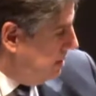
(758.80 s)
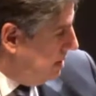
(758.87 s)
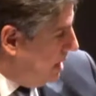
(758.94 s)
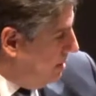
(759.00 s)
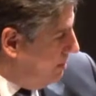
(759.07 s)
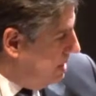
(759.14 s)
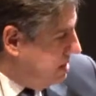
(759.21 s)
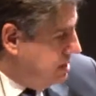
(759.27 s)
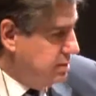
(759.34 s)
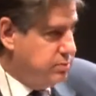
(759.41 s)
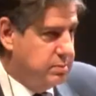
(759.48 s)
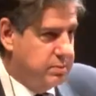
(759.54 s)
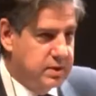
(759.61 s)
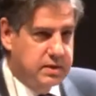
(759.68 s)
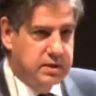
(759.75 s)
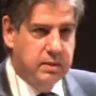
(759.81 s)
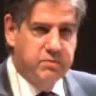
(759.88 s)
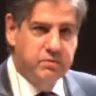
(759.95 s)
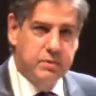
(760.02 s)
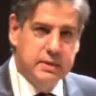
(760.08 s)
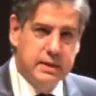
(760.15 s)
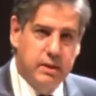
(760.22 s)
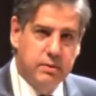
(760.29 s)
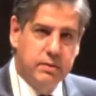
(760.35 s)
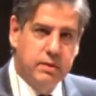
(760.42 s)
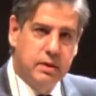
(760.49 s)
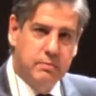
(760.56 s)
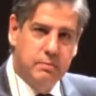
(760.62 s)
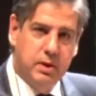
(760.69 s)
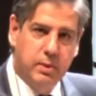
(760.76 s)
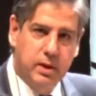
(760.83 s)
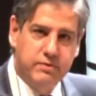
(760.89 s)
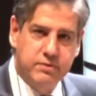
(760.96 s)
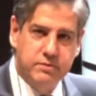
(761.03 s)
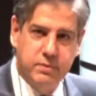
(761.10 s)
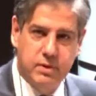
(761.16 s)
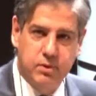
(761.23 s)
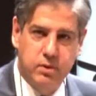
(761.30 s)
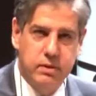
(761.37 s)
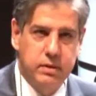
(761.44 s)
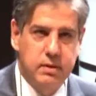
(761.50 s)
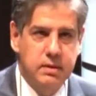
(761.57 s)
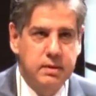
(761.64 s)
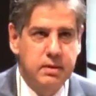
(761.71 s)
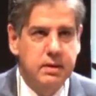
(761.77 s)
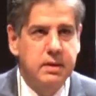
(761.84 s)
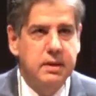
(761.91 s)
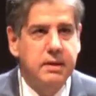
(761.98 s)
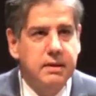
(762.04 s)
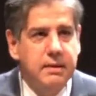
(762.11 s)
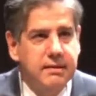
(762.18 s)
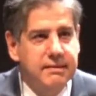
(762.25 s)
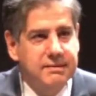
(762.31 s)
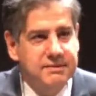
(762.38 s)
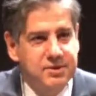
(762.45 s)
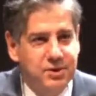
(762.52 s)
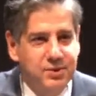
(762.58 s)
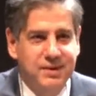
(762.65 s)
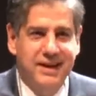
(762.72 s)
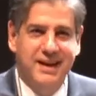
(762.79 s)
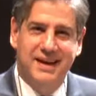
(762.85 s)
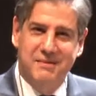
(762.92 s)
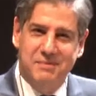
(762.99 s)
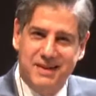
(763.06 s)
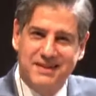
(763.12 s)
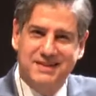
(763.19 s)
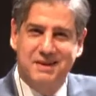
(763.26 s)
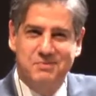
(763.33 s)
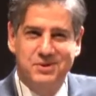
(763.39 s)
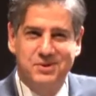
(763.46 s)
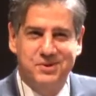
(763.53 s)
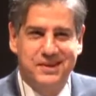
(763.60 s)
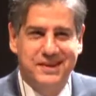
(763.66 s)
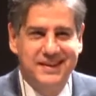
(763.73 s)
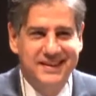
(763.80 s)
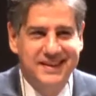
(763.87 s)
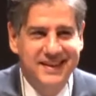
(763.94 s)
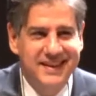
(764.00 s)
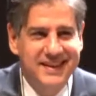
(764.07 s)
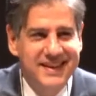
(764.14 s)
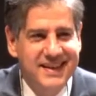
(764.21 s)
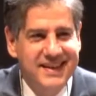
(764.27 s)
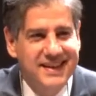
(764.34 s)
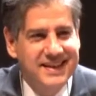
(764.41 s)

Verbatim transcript: I'm an exception because I'm from the south and my wife is from the north. And so I am an exception to that.